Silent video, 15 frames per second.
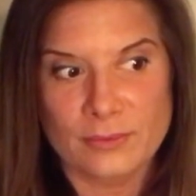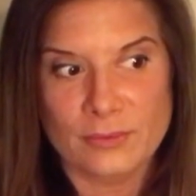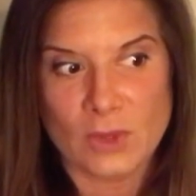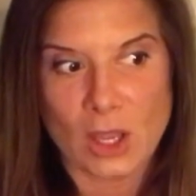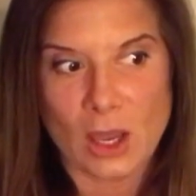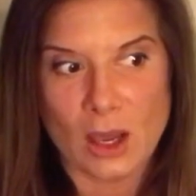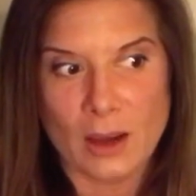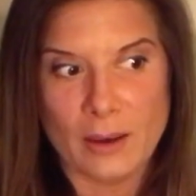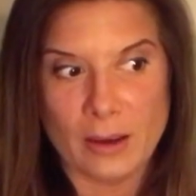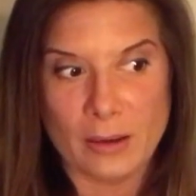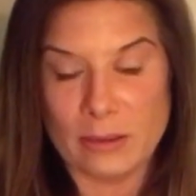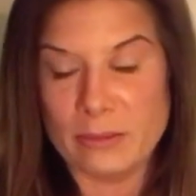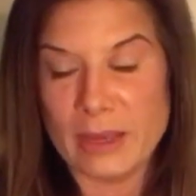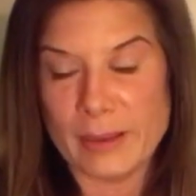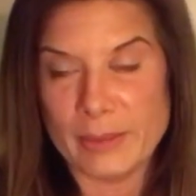Uh, I
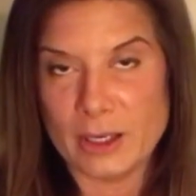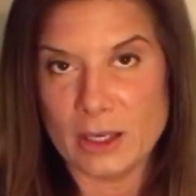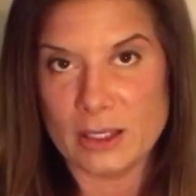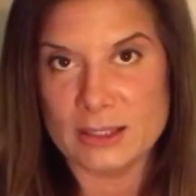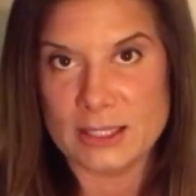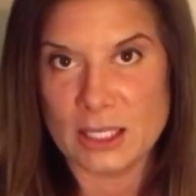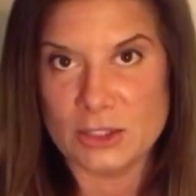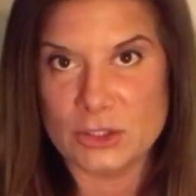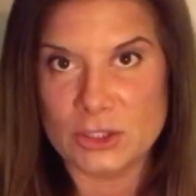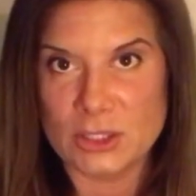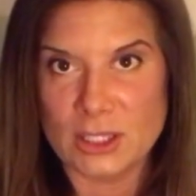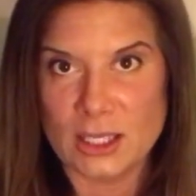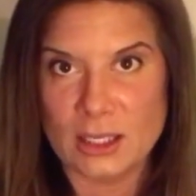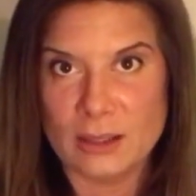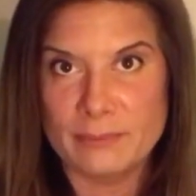mean, maybe
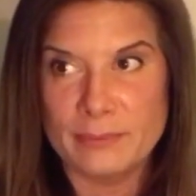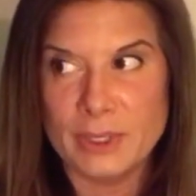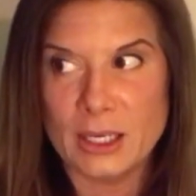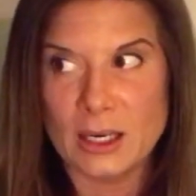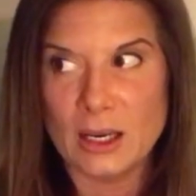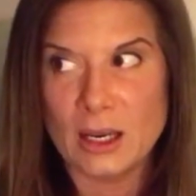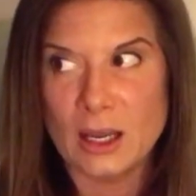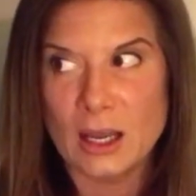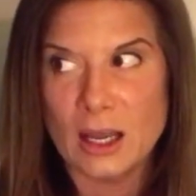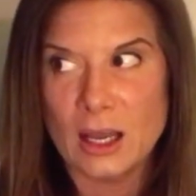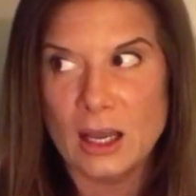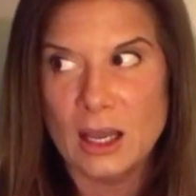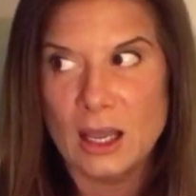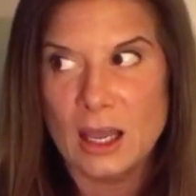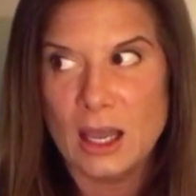unintentionally, but
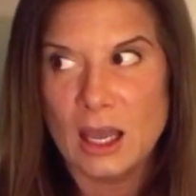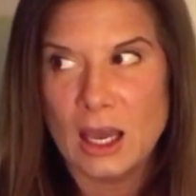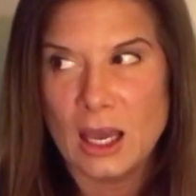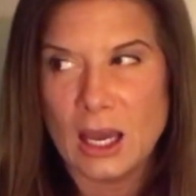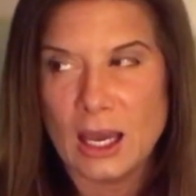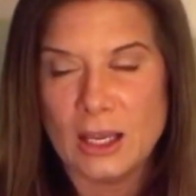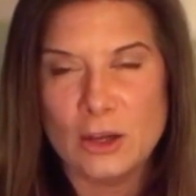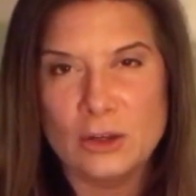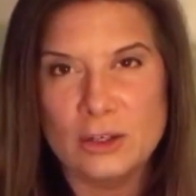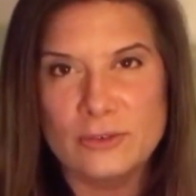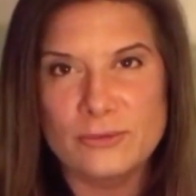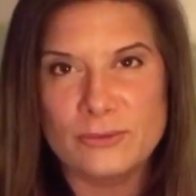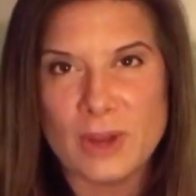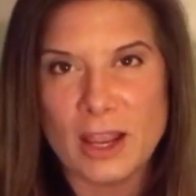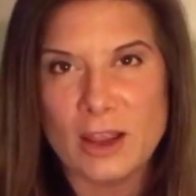I could have
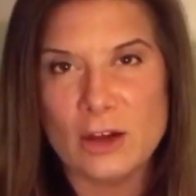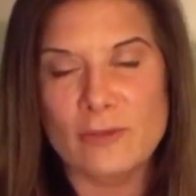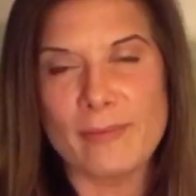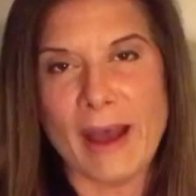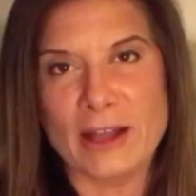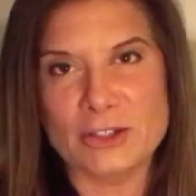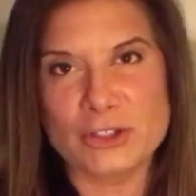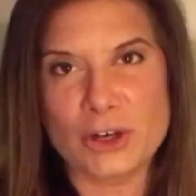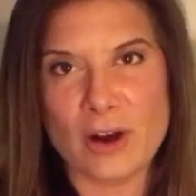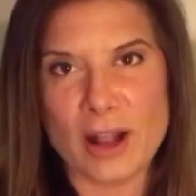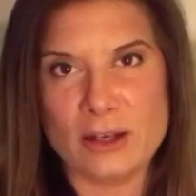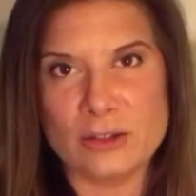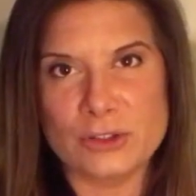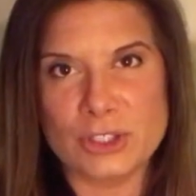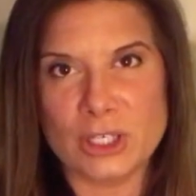I could have matched her
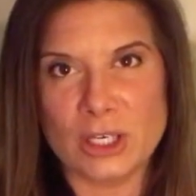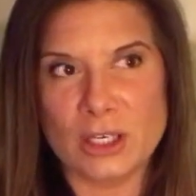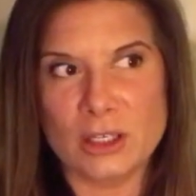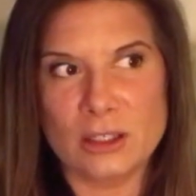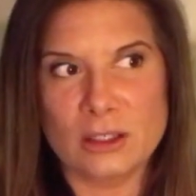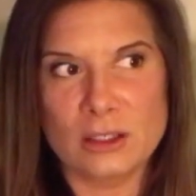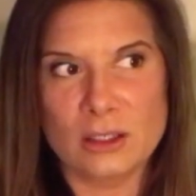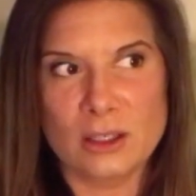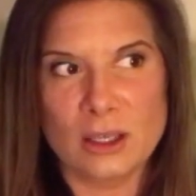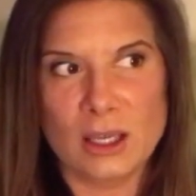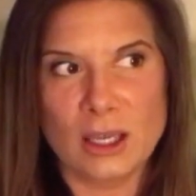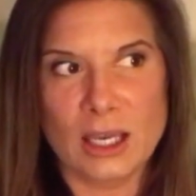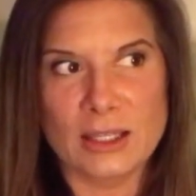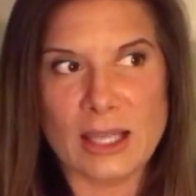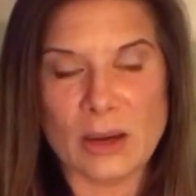energy,
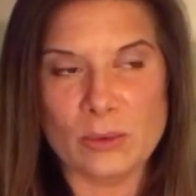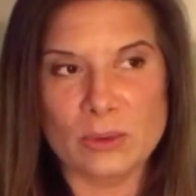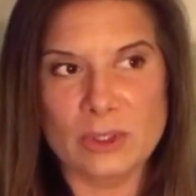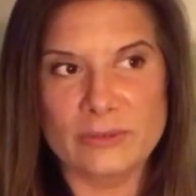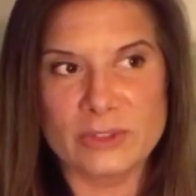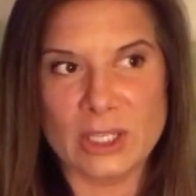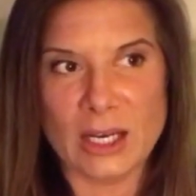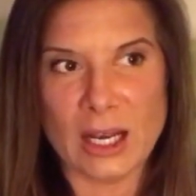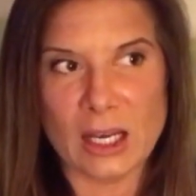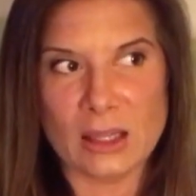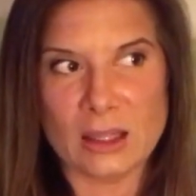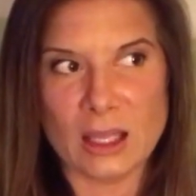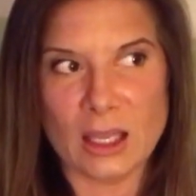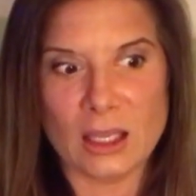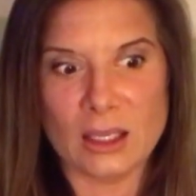and that wouldn't have done
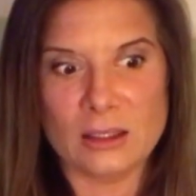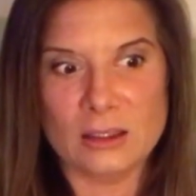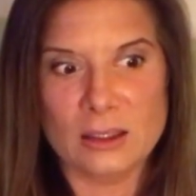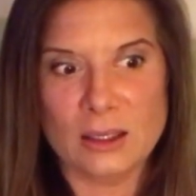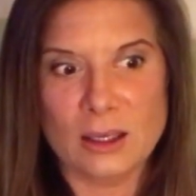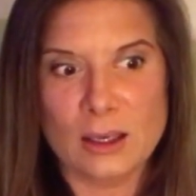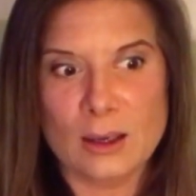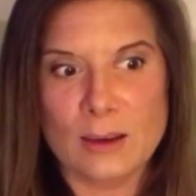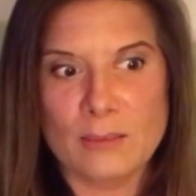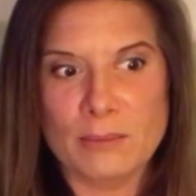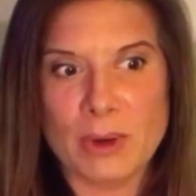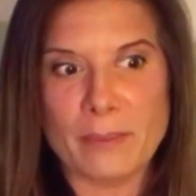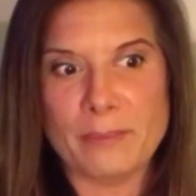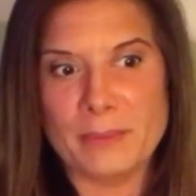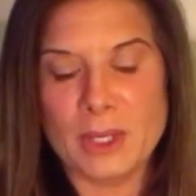anything.
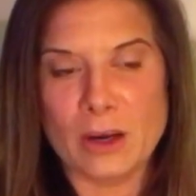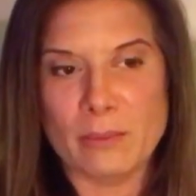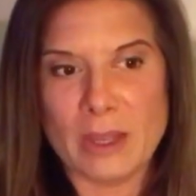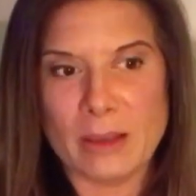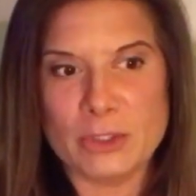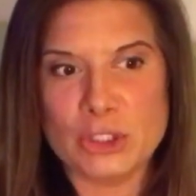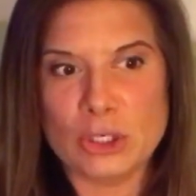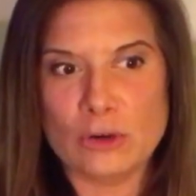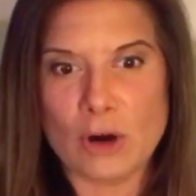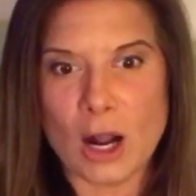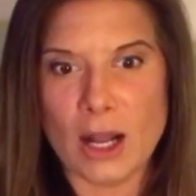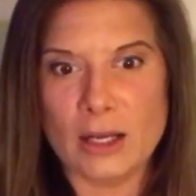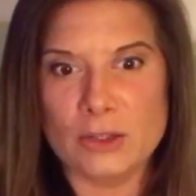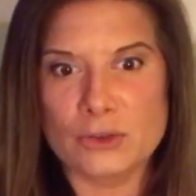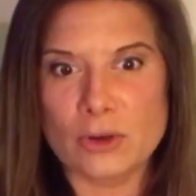But you know, maybe she
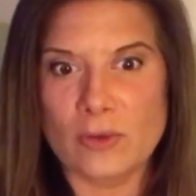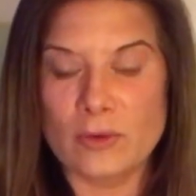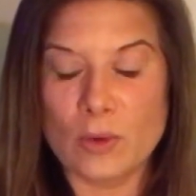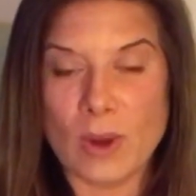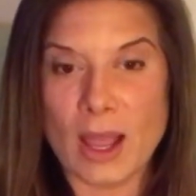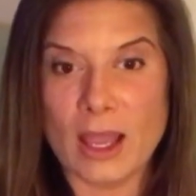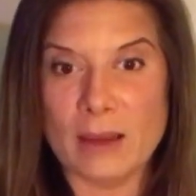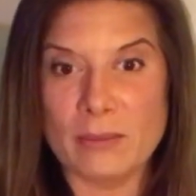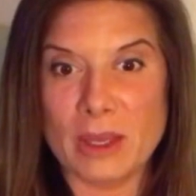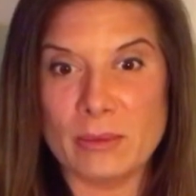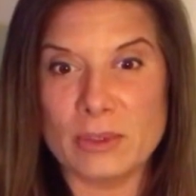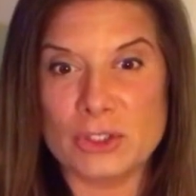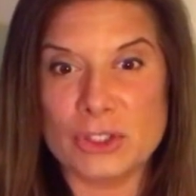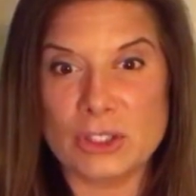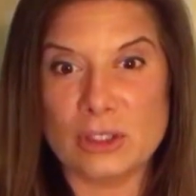cried and drove away, and
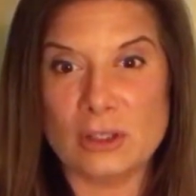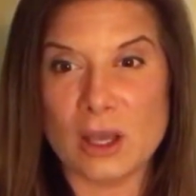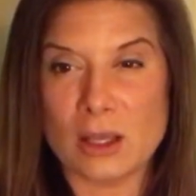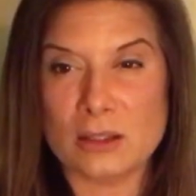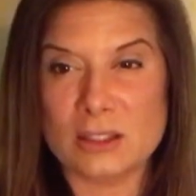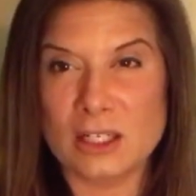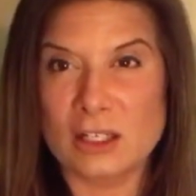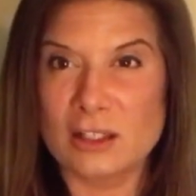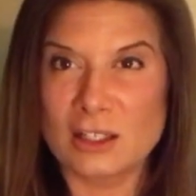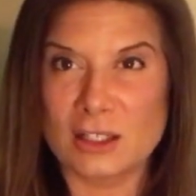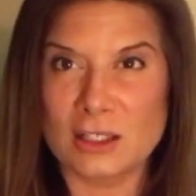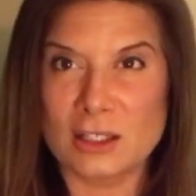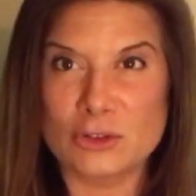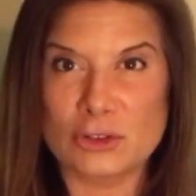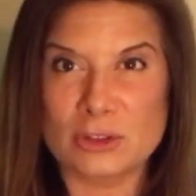maybe she did a little
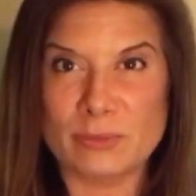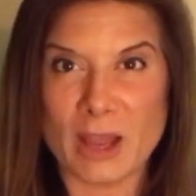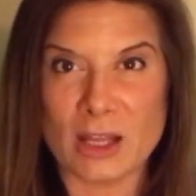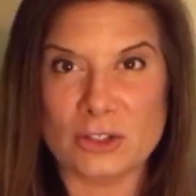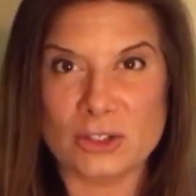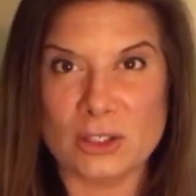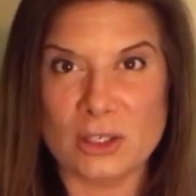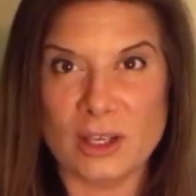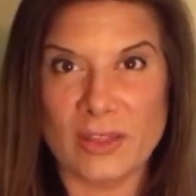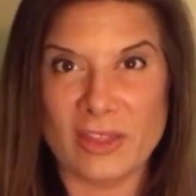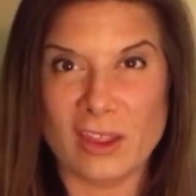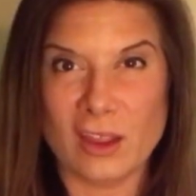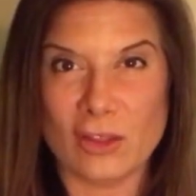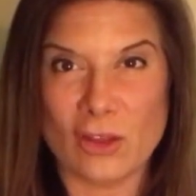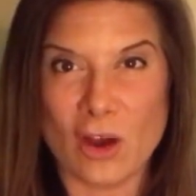introspection and
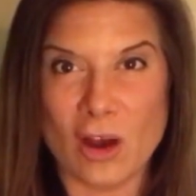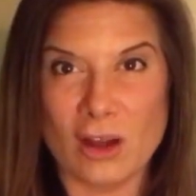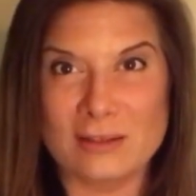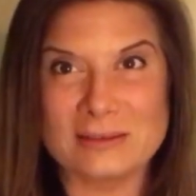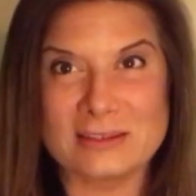th thought,